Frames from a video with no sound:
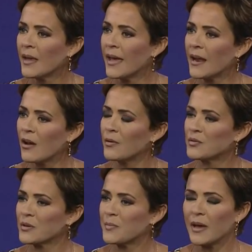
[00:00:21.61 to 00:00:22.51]
And I always
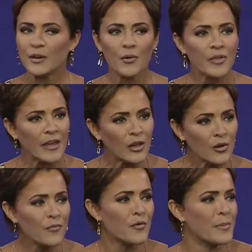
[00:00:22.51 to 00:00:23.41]
respond, no, thank
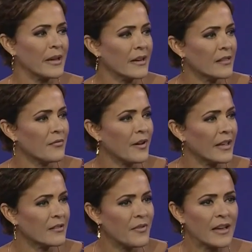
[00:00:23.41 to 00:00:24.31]
you for being in the
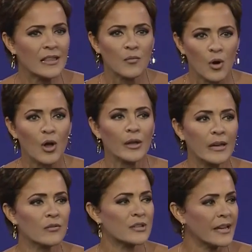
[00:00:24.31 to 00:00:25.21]
fight. The fact that we're all
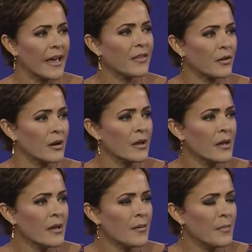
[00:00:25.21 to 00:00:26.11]
here together
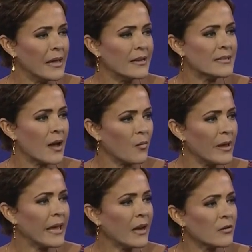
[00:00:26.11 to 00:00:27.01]
means that we
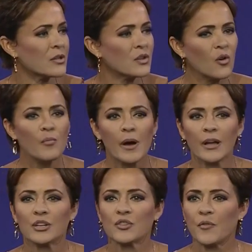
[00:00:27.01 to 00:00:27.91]
care so
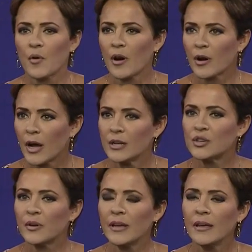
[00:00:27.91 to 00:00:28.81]
much for our
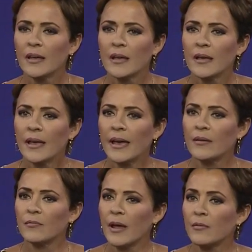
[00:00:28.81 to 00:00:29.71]
country
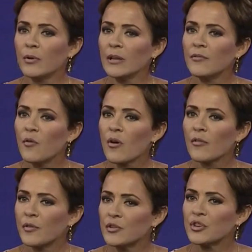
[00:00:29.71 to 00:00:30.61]
and really for our
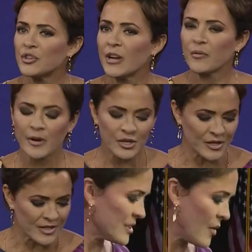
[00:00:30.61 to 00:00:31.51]
future
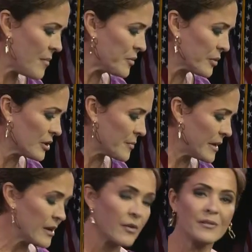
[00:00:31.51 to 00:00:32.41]
generations. I'm thrilled to be
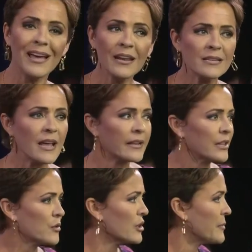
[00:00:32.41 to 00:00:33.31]
here. Not exactly
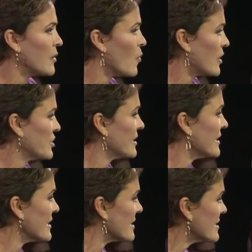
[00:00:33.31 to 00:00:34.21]
thrilled to be in Washington,
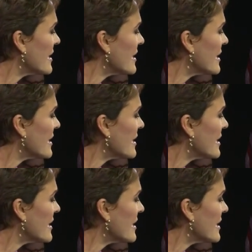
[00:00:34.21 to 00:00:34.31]
D.C.